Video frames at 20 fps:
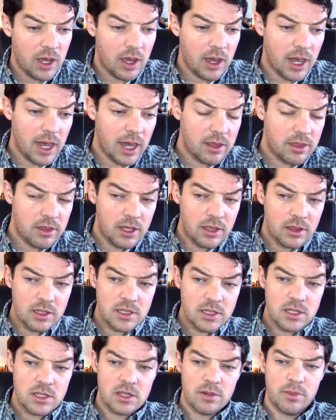I think
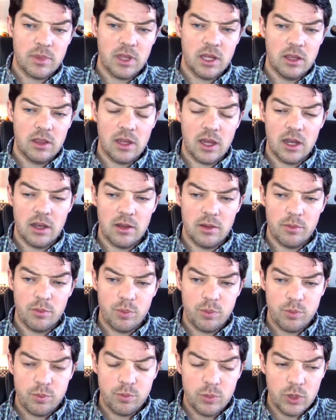this is something that
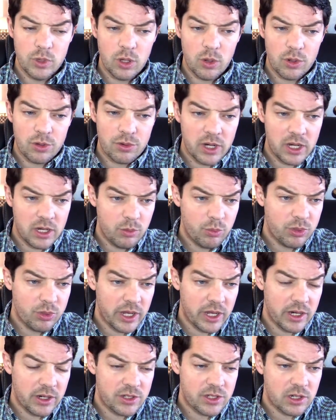lower-rated
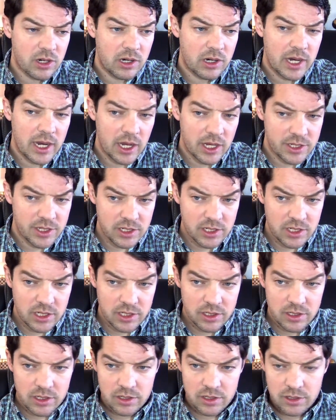players are
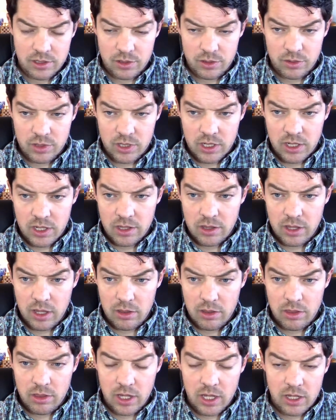hesitant to do. They
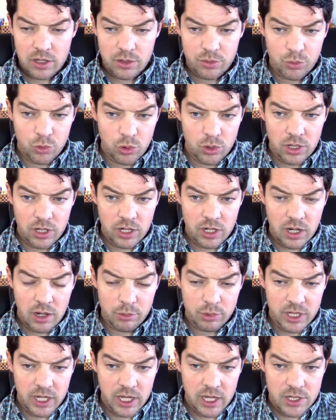think more
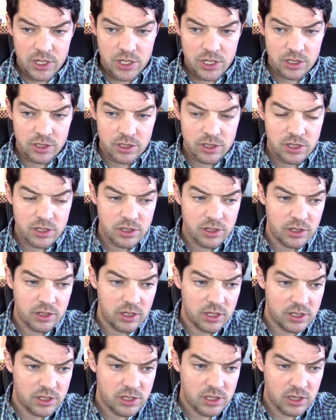complications
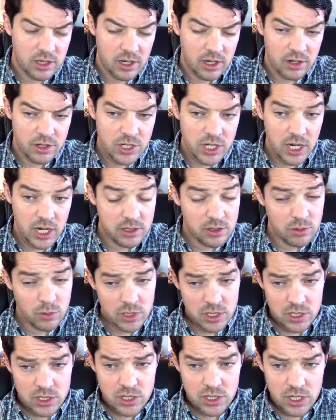is their chance,
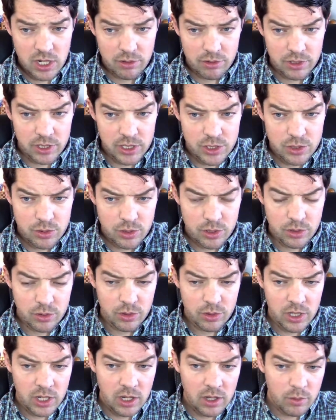which is generally true,
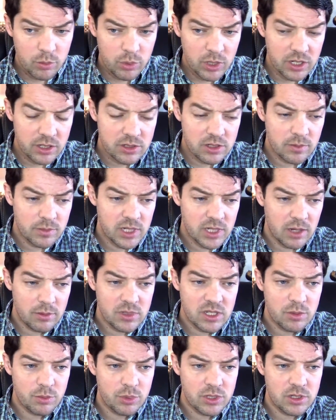but
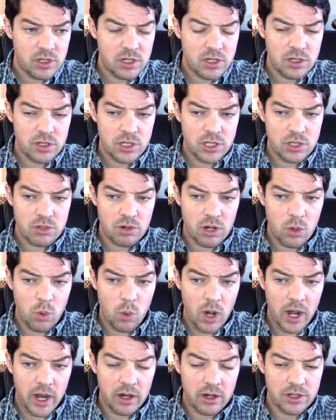sometimes the position just
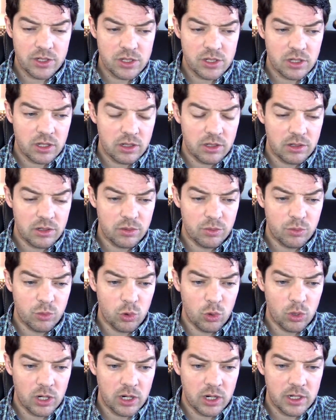requires a little
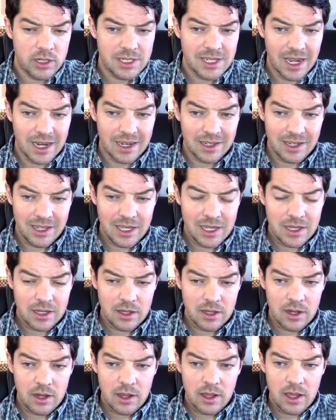more technique,
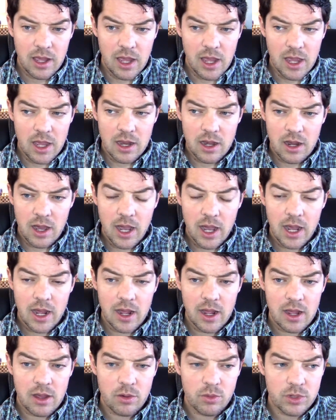and
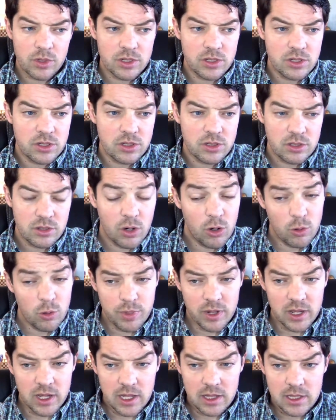I was
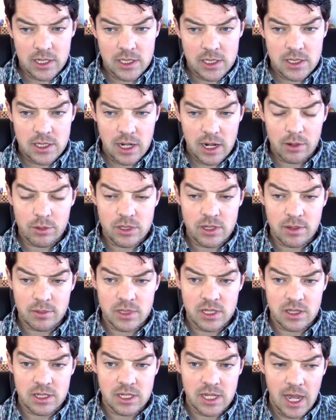hoping at least that I was up
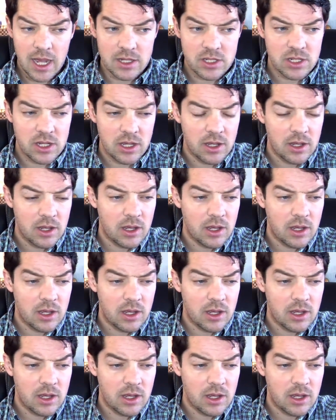to the task.